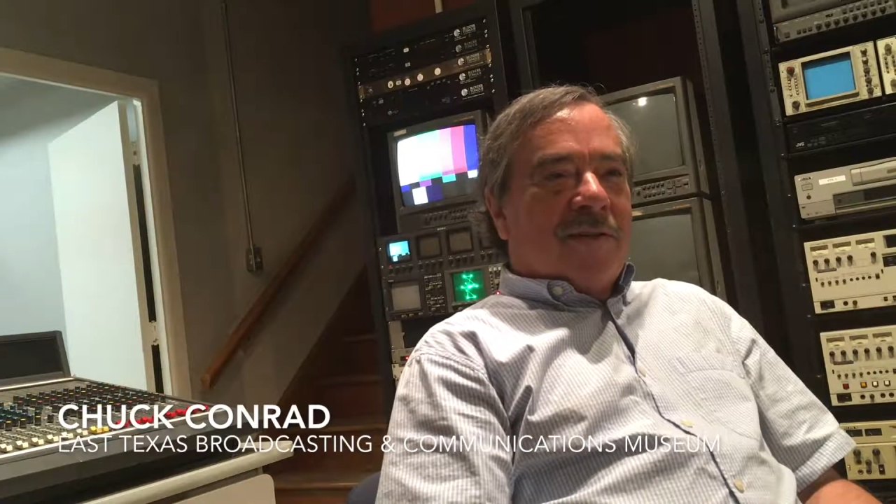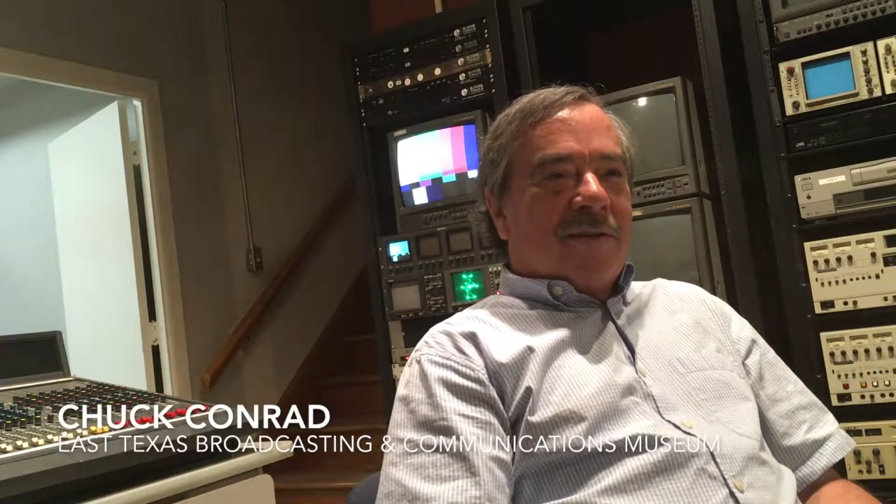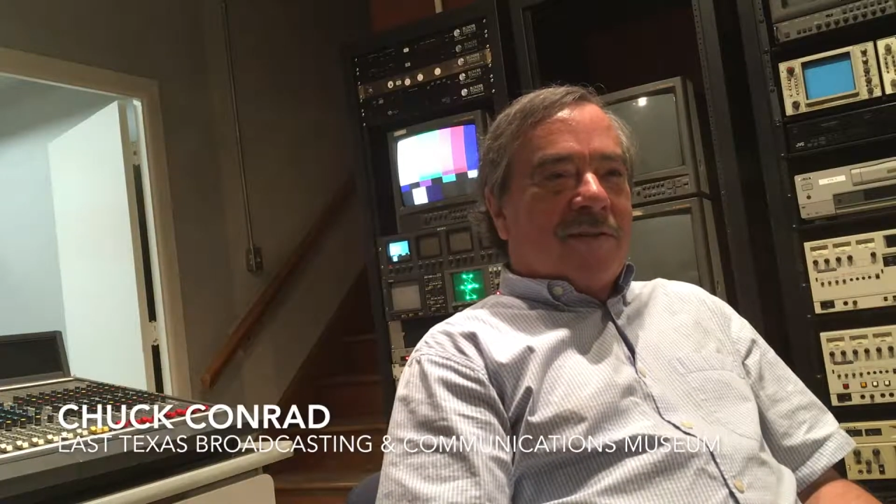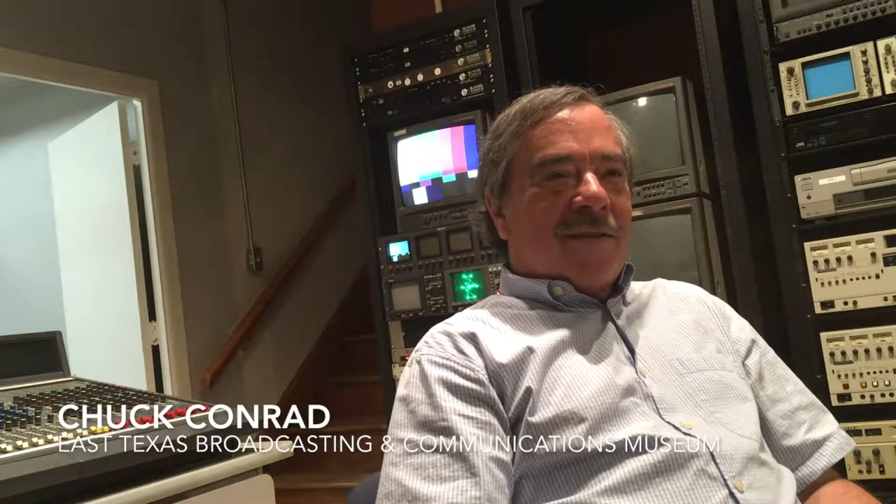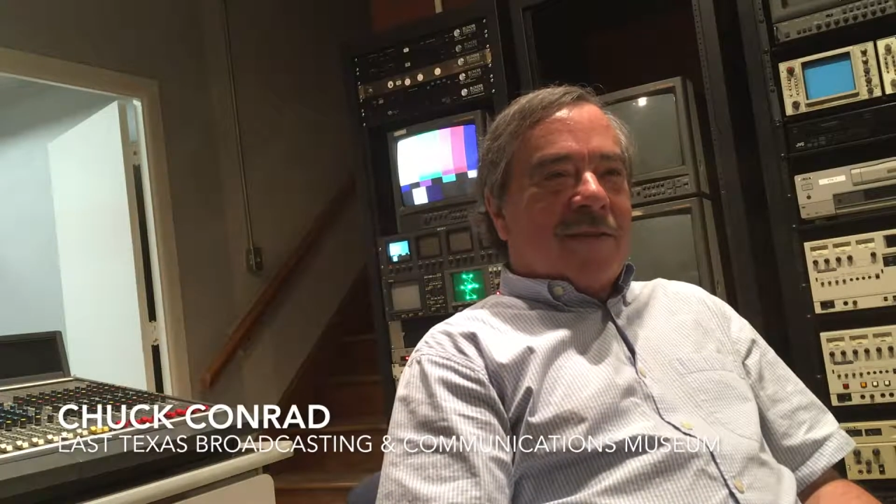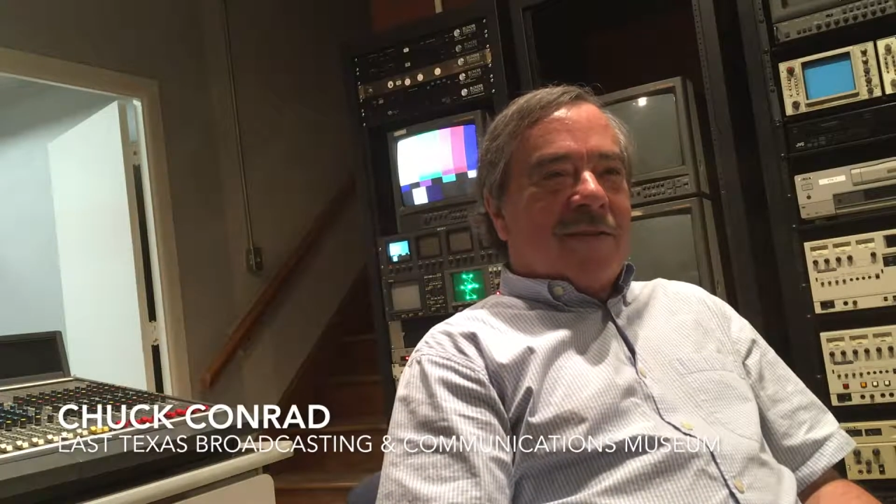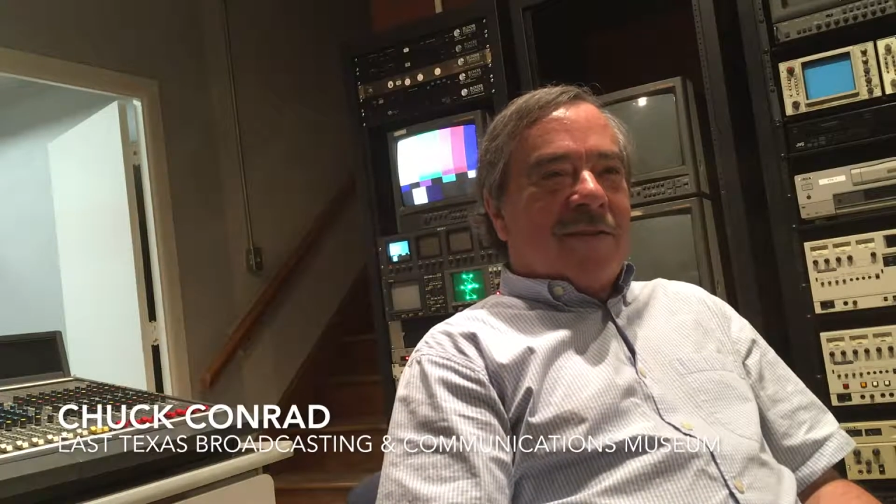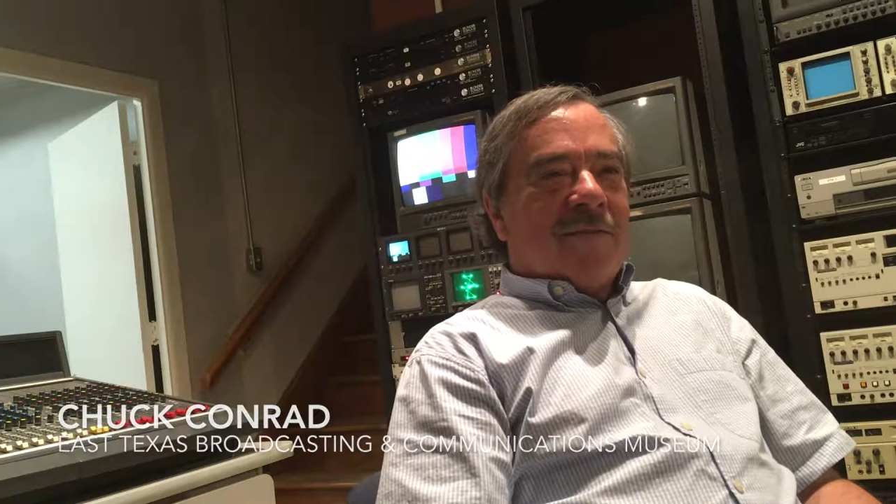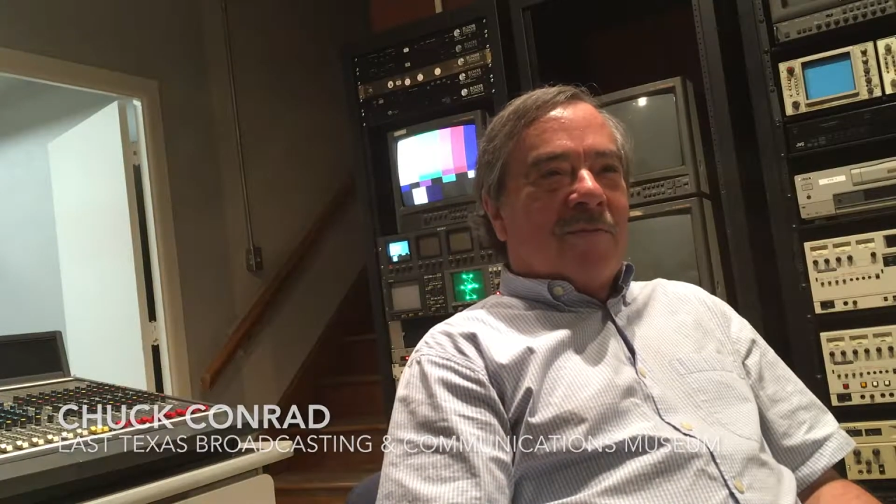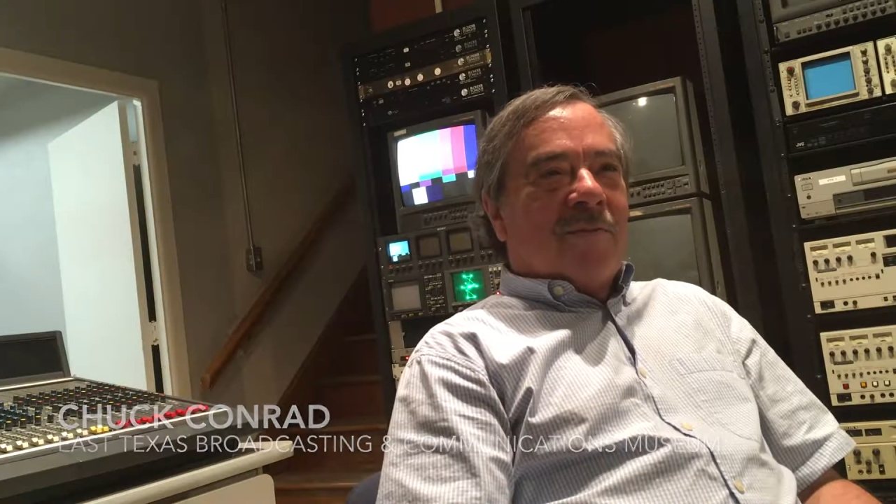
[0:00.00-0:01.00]
decided
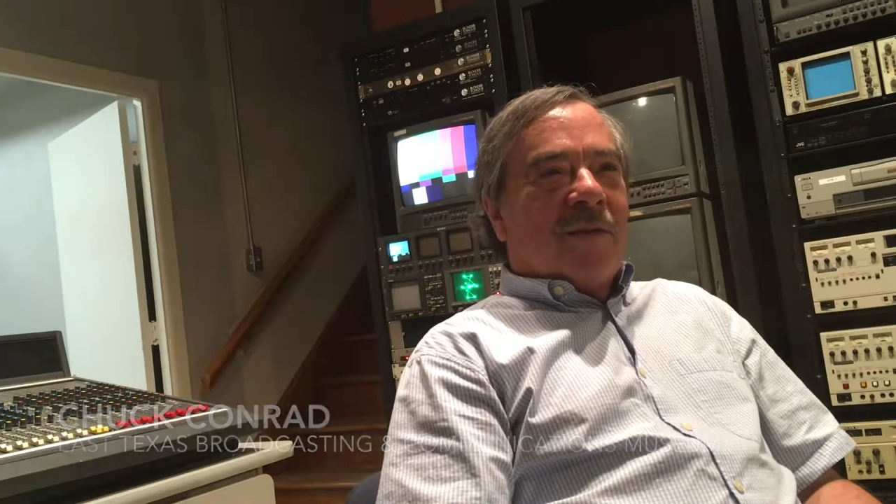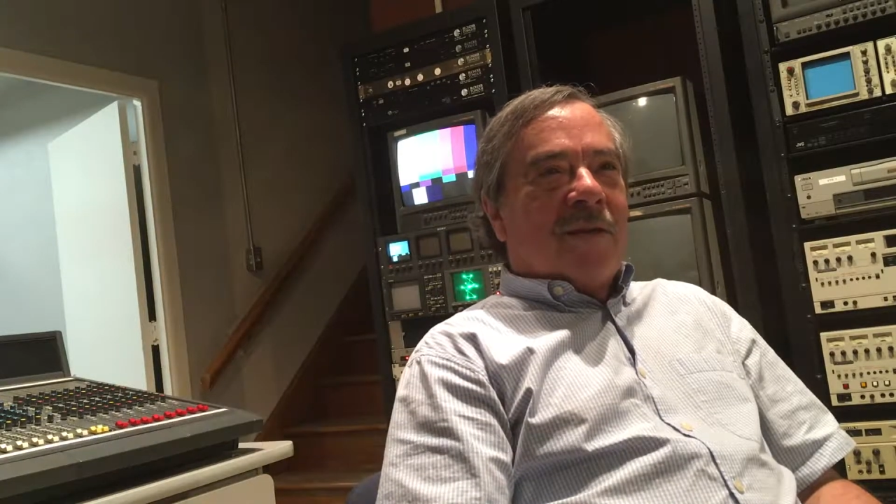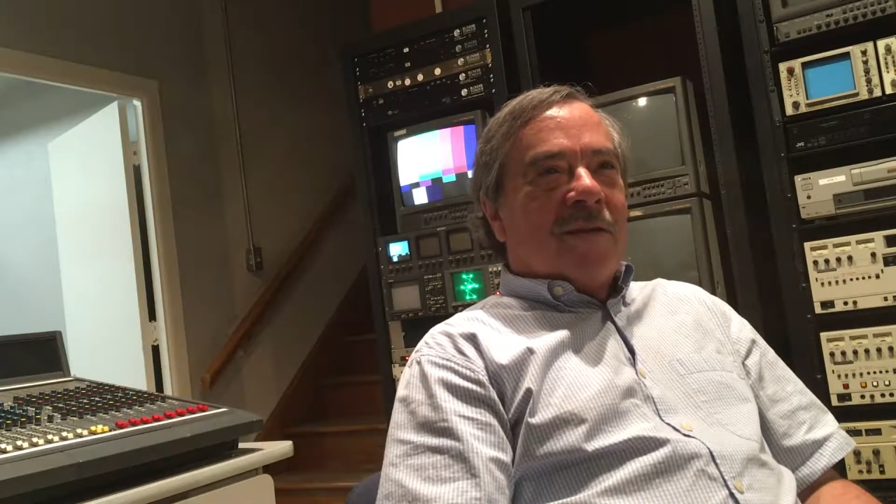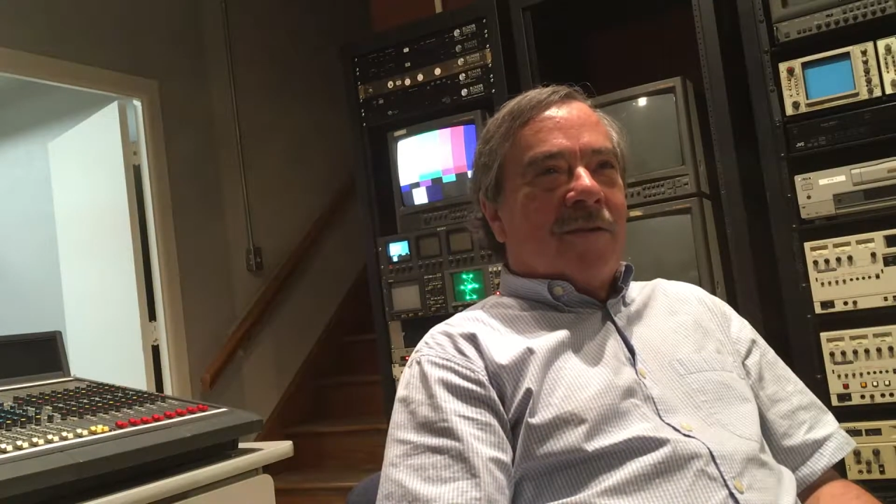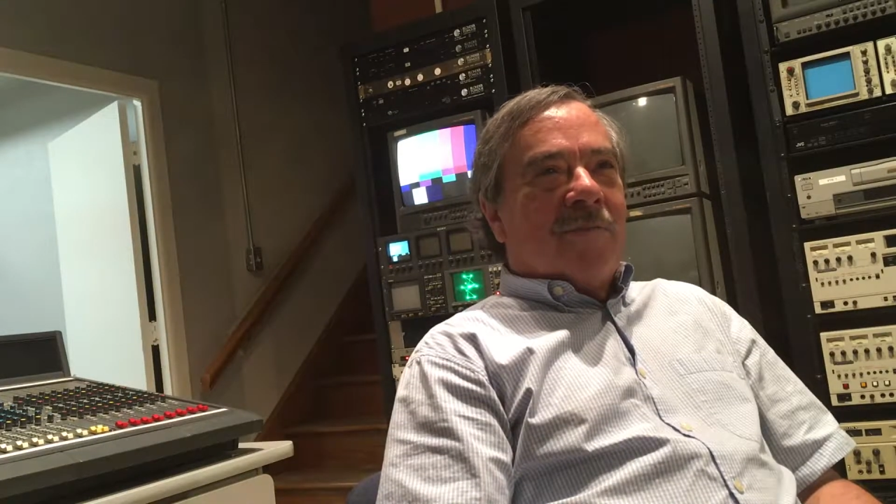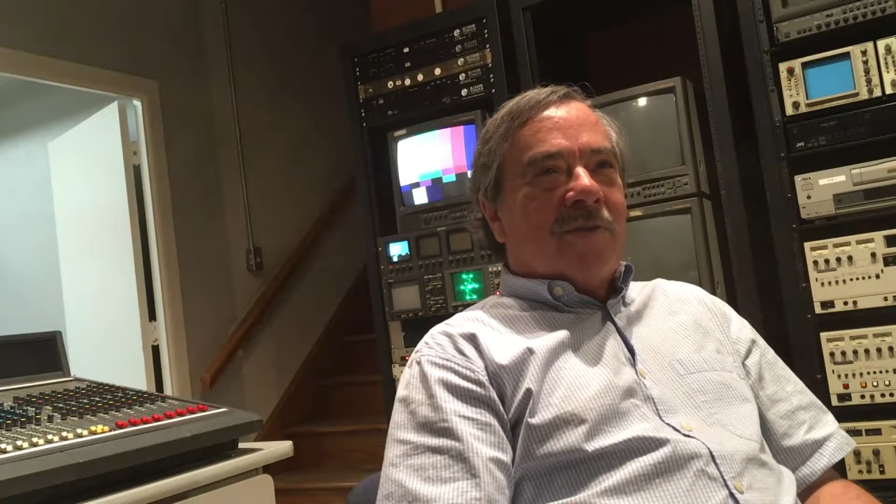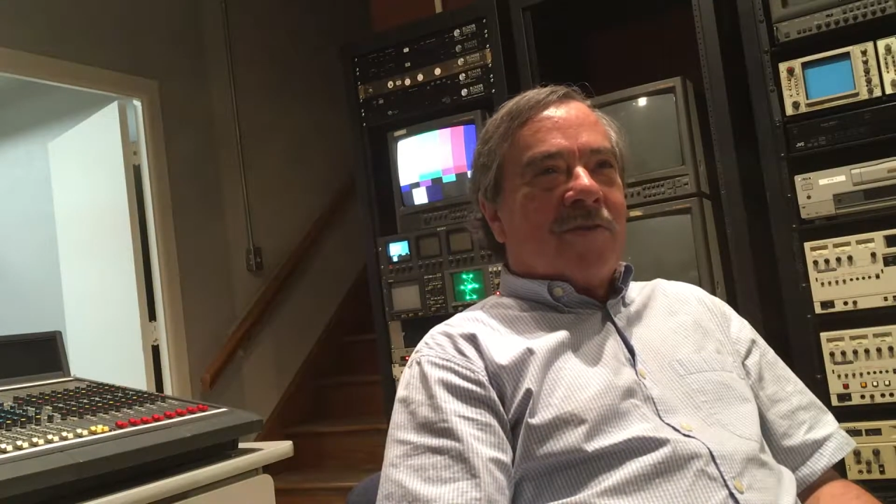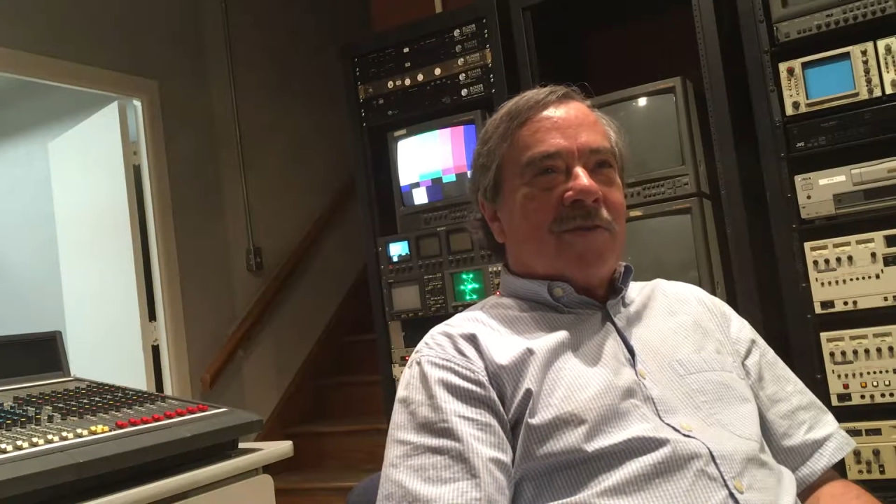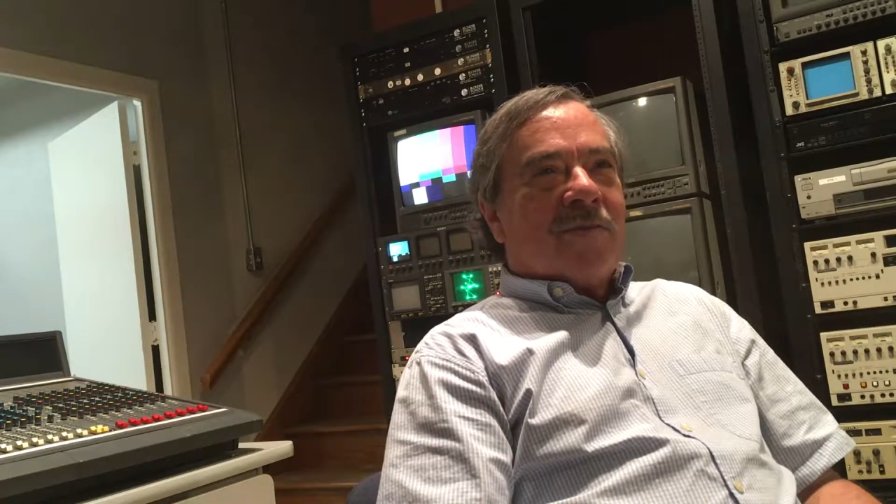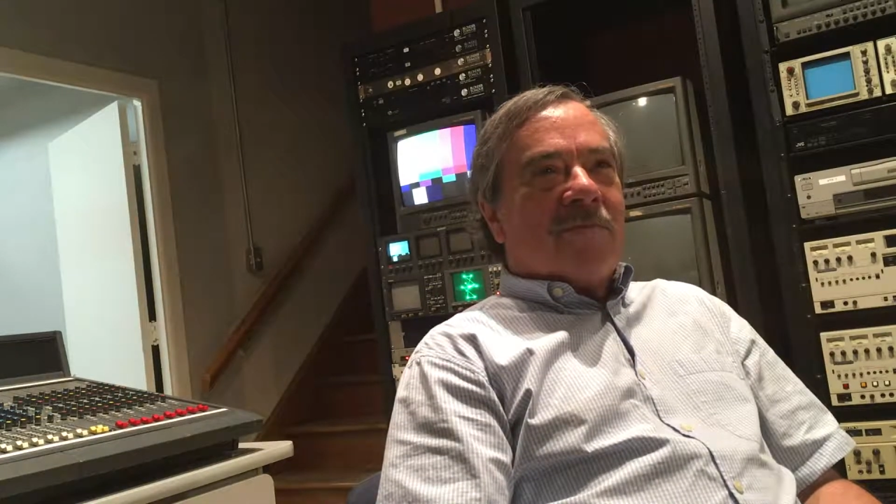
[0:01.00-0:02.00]
that we needed a museum